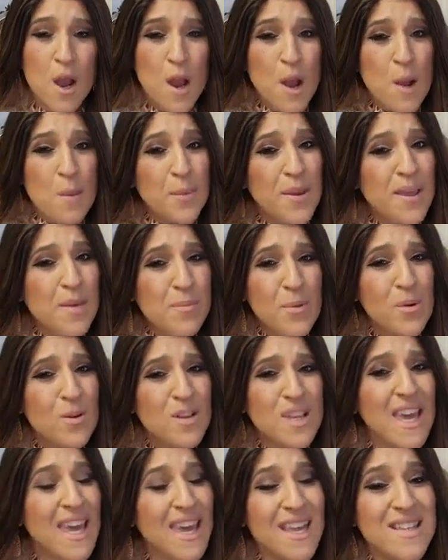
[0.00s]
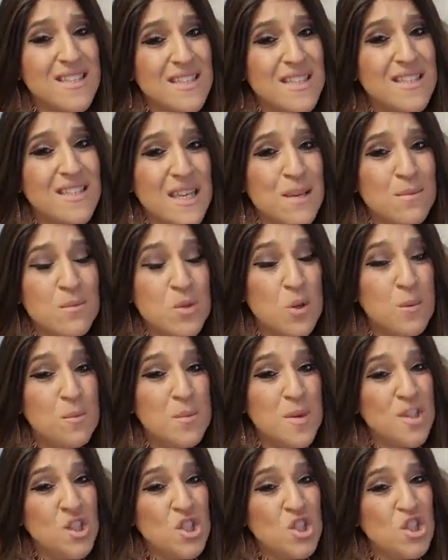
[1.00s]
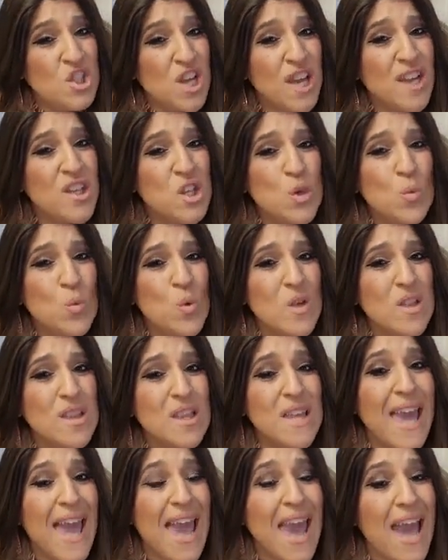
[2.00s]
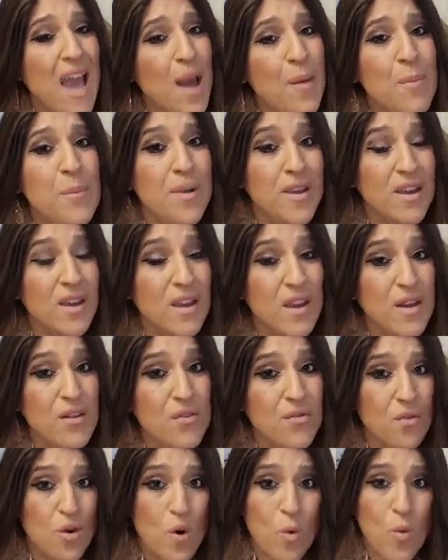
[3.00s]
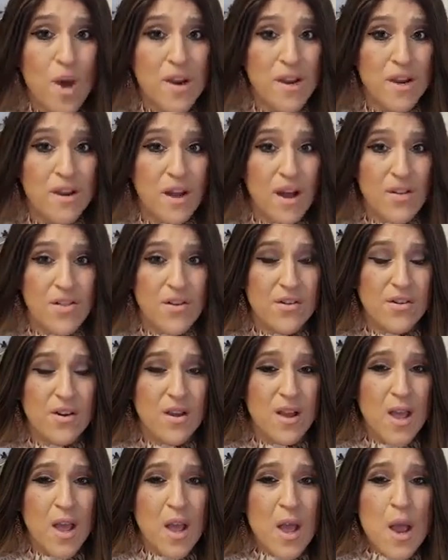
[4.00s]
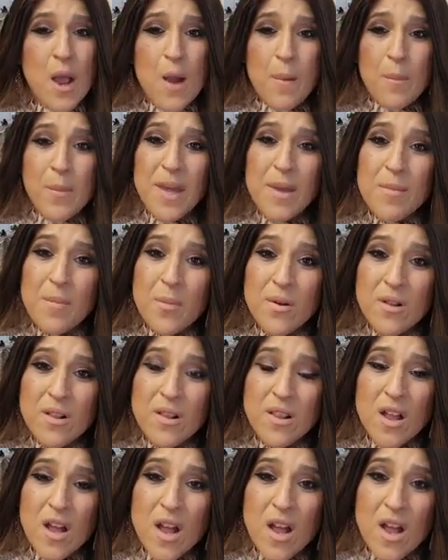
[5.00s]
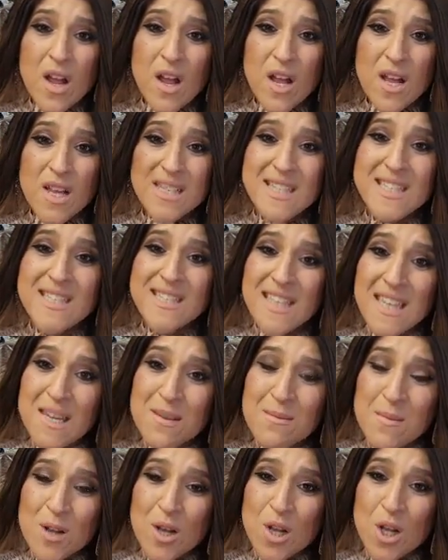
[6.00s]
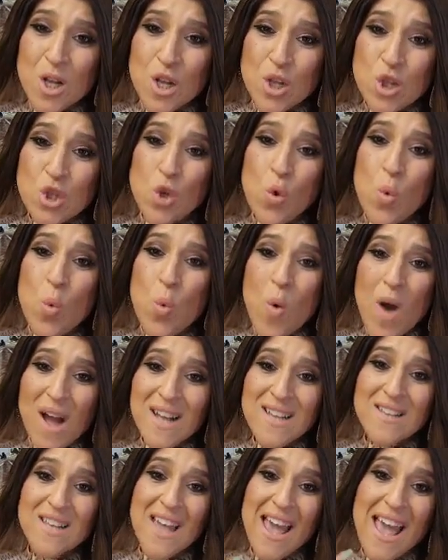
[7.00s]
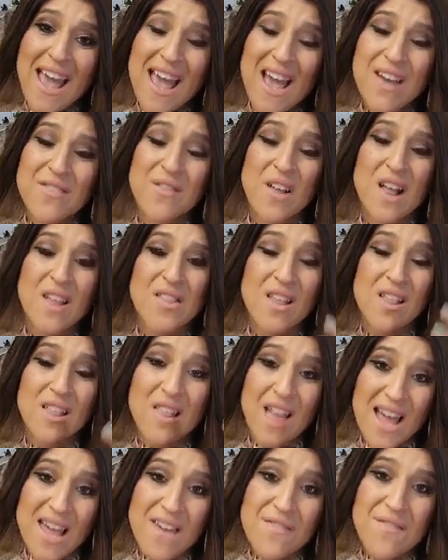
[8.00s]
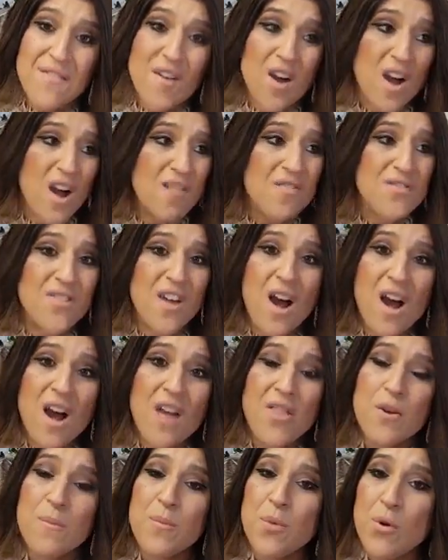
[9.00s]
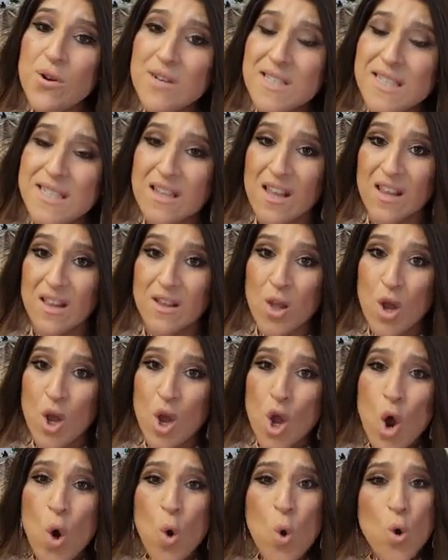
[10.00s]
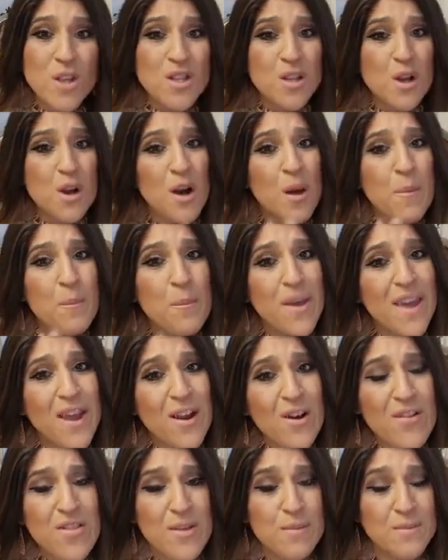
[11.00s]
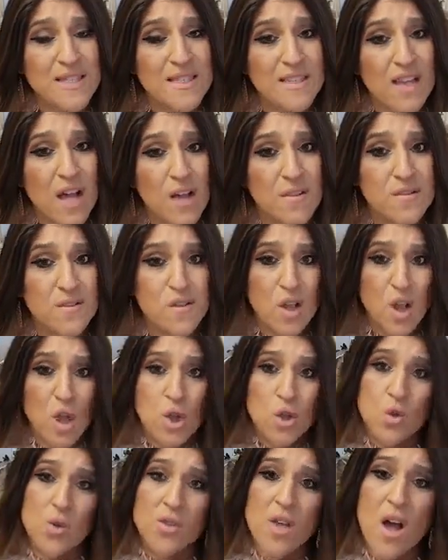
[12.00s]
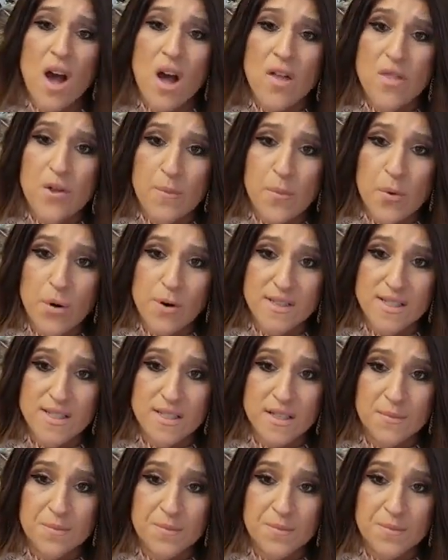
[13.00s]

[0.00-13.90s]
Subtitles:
People can't seem to be genuinely happy for one another. People seem to want to have the life of the other person or to compare themselves to the other person.